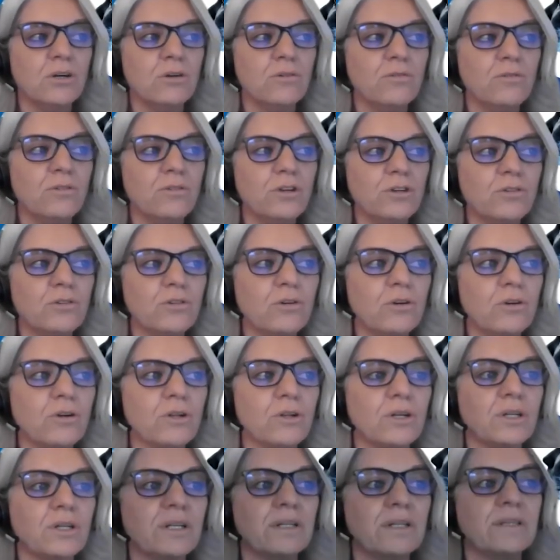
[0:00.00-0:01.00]

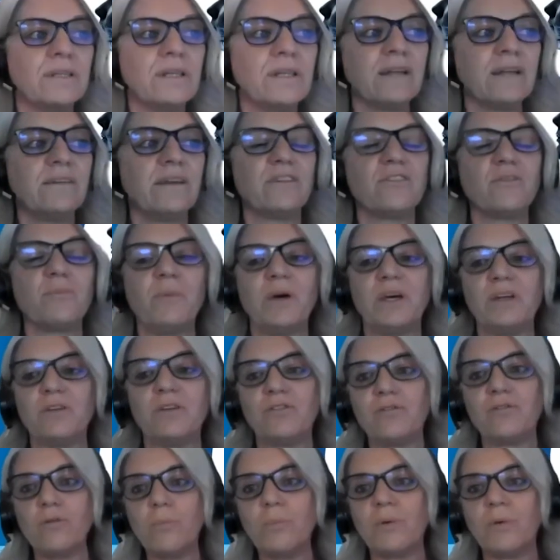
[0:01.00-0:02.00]
future data space
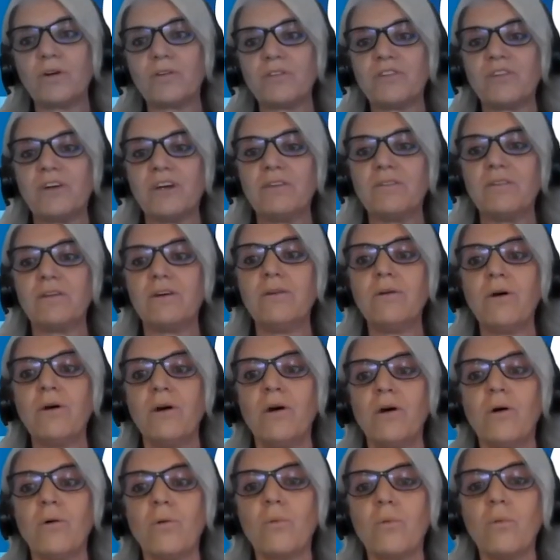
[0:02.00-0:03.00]
support center
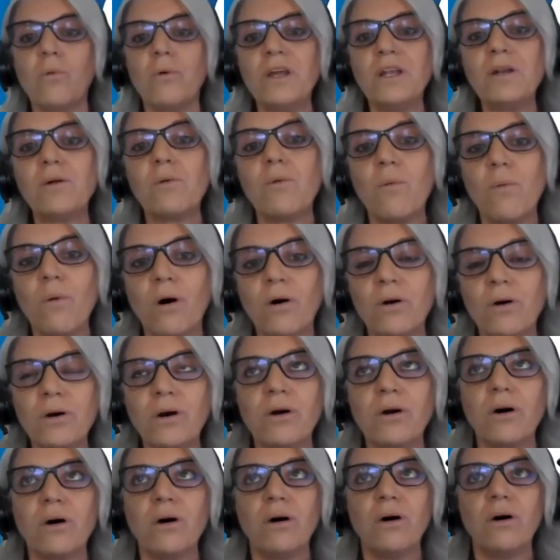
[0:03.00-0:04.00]
will
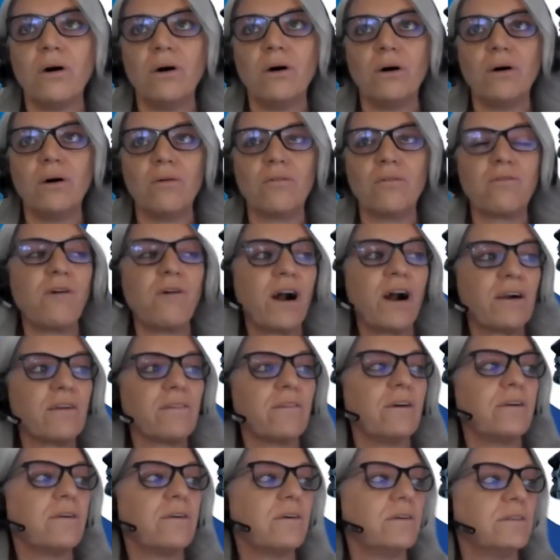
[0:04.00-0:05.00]
work
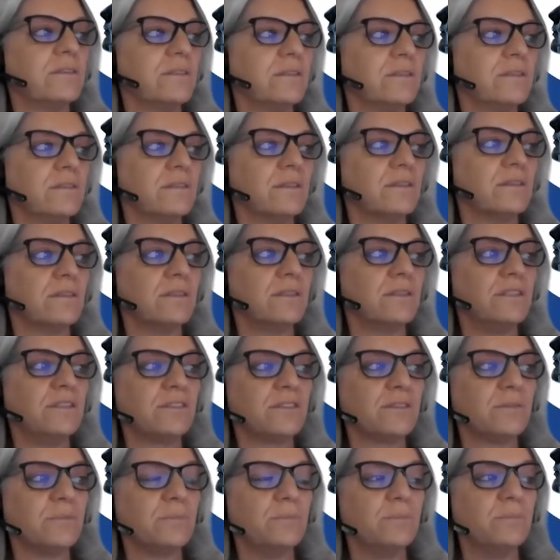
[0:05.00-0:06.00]
further on
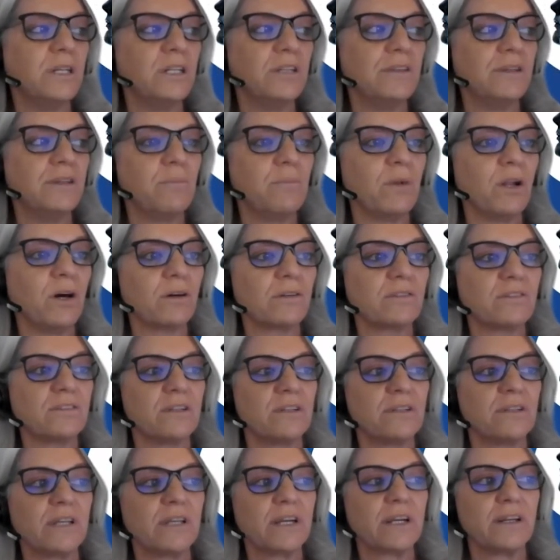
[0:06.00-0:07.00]
these building blocks
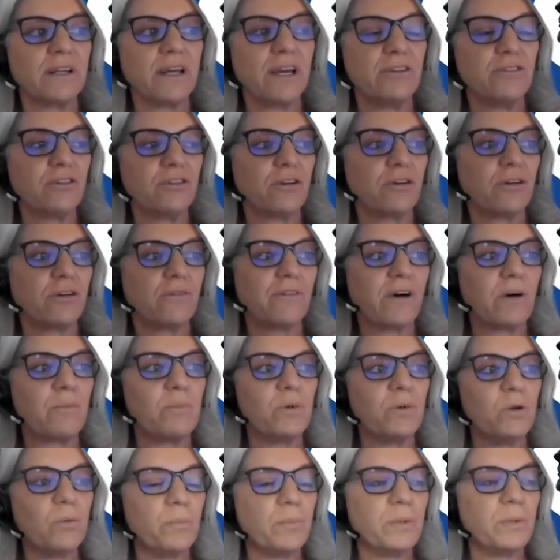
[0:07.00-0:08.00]
and the creation of a
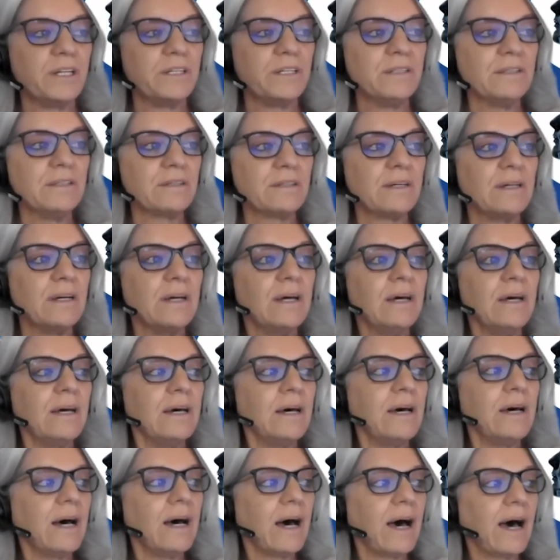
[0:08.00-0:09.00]
blueprint.
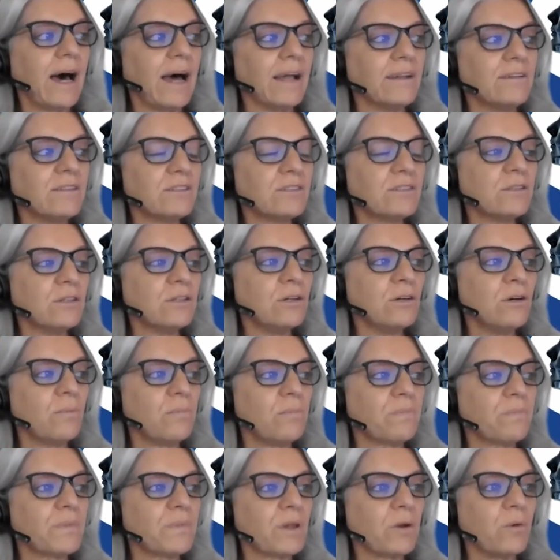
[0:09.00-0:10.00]

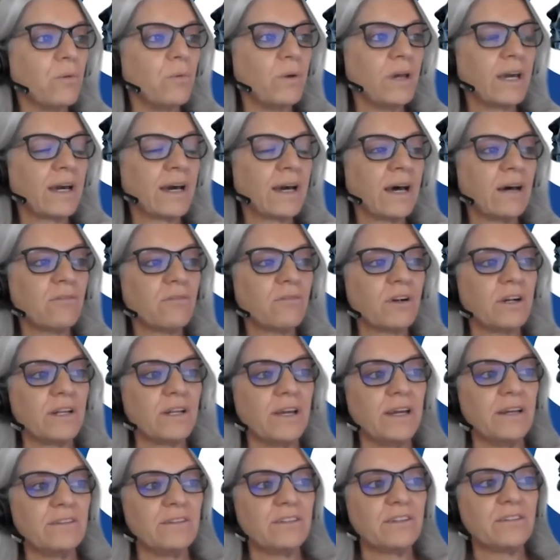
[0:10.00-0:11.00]
Also, we have
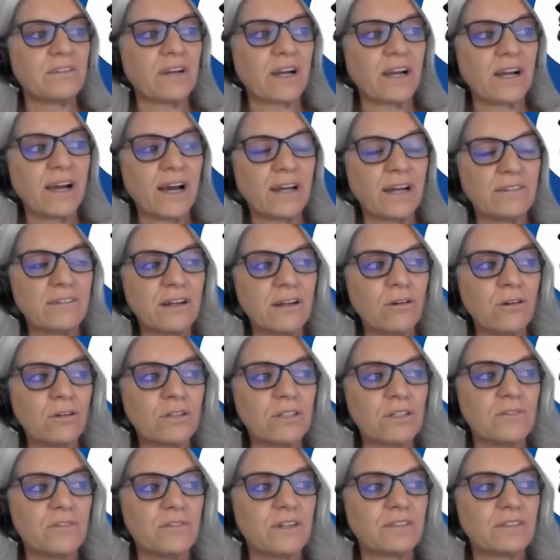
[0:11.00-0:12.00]
created a catalog,
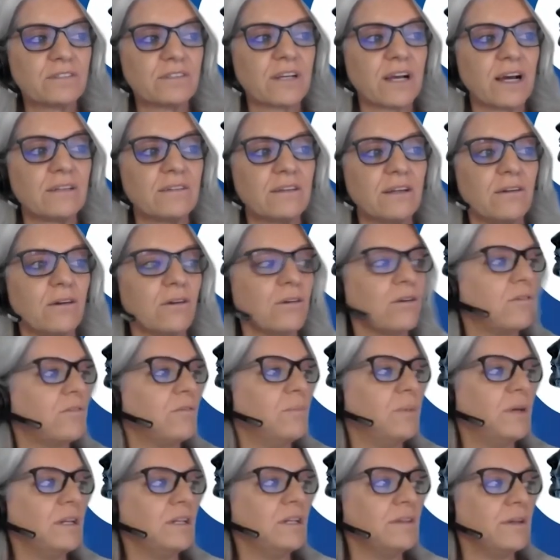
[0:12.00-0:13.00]
the first catalog of
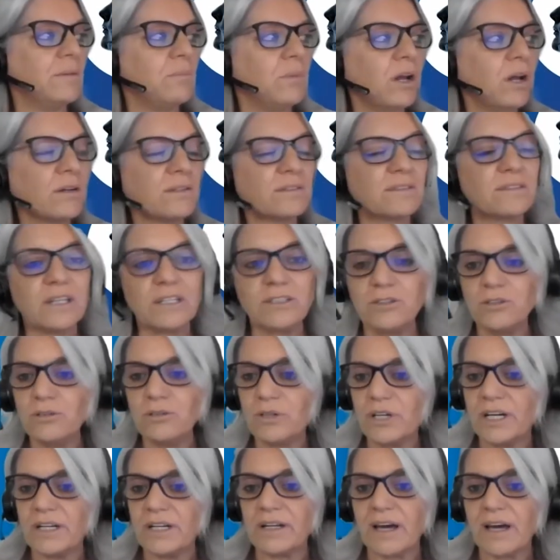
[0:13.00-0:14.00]
building blocks that
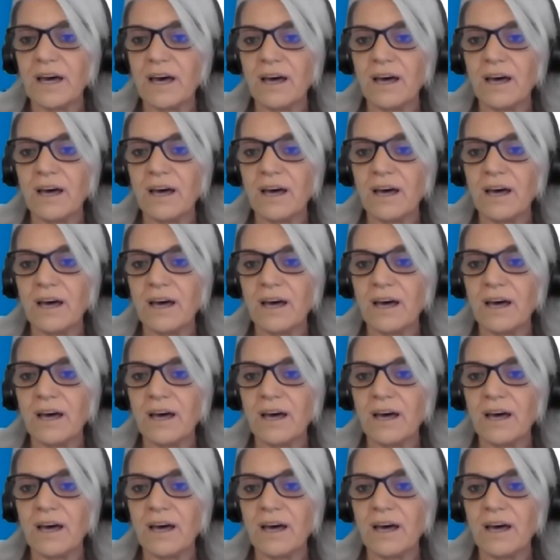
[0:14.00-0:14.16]
you can